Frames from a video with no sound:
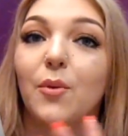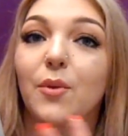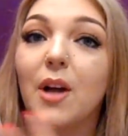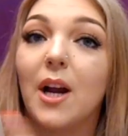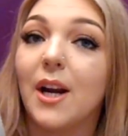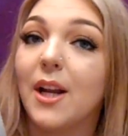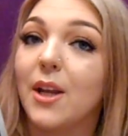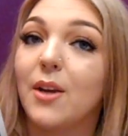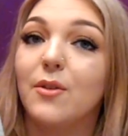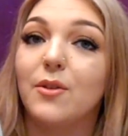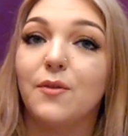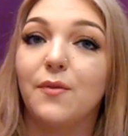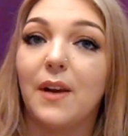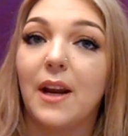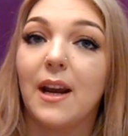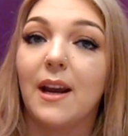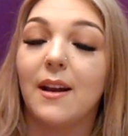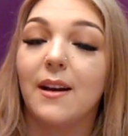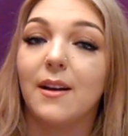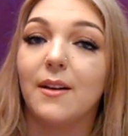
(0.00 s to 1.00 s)
not a huge
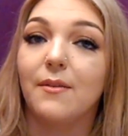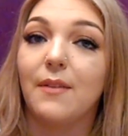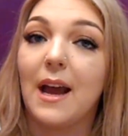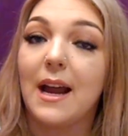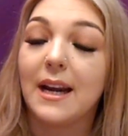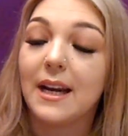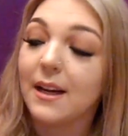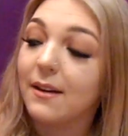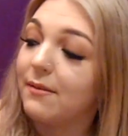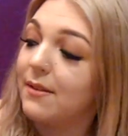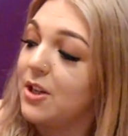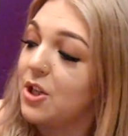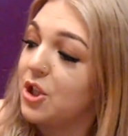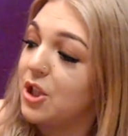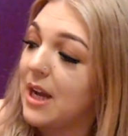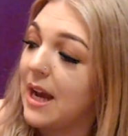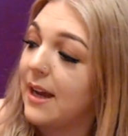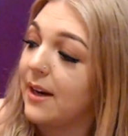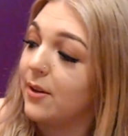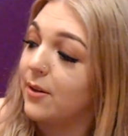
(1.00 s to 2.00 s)
fan of any of these
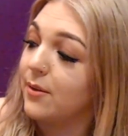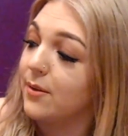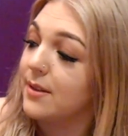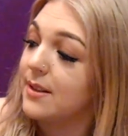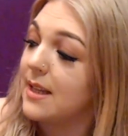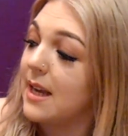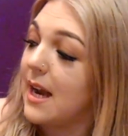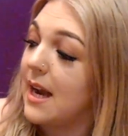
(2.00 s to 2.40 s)
shadows.